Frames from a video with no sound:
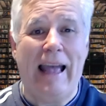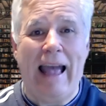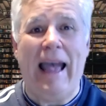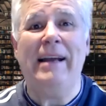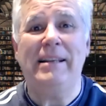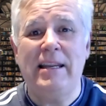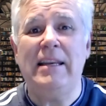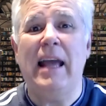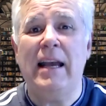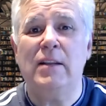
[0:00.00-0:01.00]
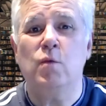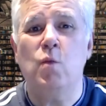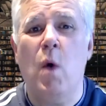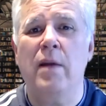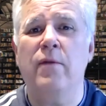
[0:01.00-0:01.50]
acting as
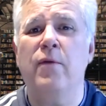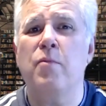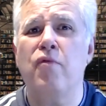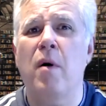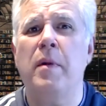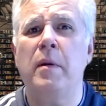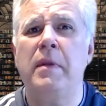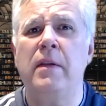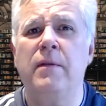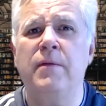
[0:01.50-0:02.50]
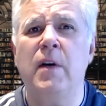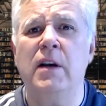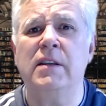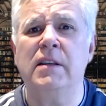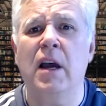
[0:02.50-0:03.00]
one for probably the
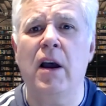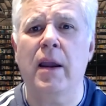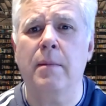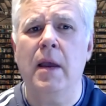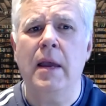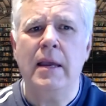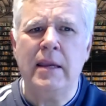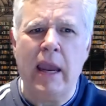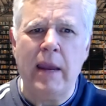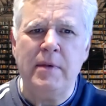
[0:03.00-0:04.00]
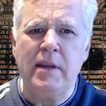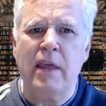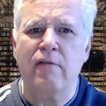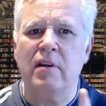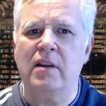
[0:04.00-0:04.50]
first time, came
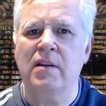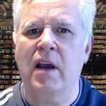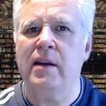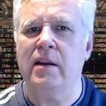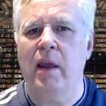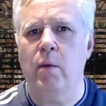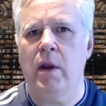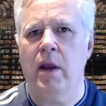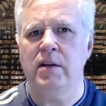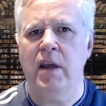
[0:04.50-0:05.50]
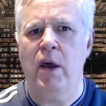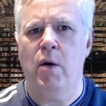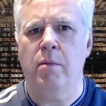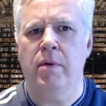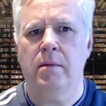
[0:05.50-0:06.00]
together and decided they were going to help.